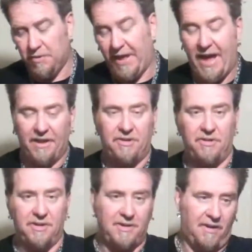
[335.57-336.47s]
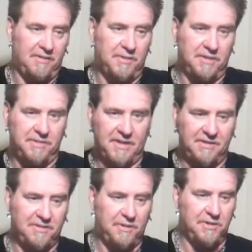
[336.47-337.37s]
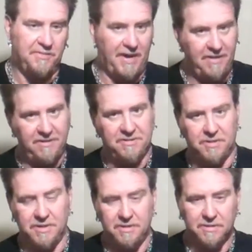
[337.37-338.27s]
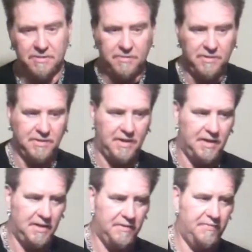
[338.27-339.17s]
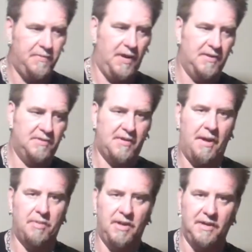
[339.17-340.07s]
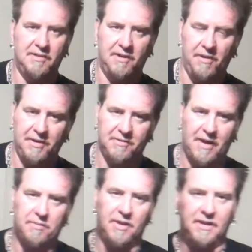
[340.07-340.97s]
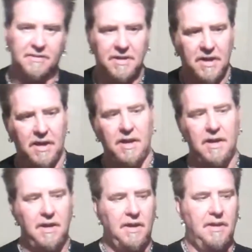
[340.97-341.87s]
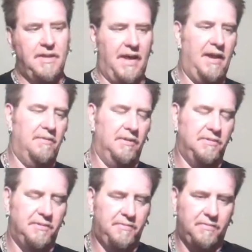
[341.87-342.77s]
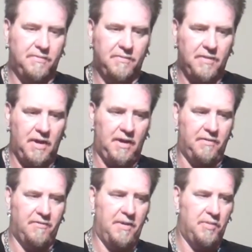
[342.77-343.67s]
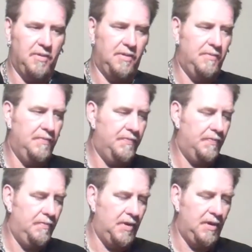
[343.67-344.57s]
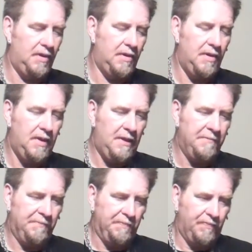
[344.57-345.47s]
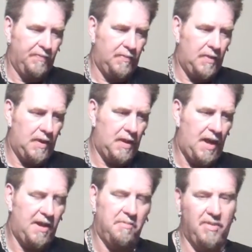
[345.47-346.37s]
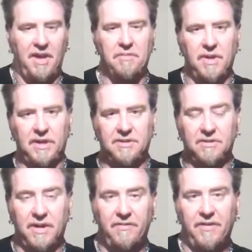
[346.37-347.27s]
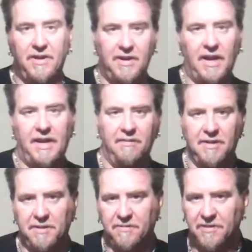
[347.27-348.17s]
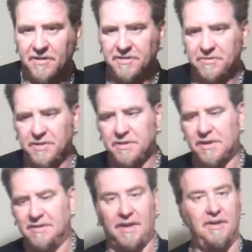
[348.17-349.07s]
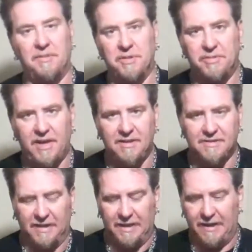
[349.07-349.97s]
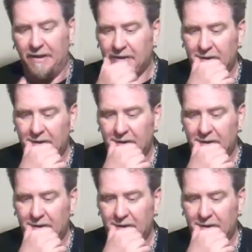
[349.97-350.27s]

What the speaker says: had two guitars. One of the ones I sold to buy this one was a Strap Plus, a green Strap Plus that had a rosewood fretboard, but I didn't play it much, so I figured I'd give it up for this one because I know I'm going to play this a lot.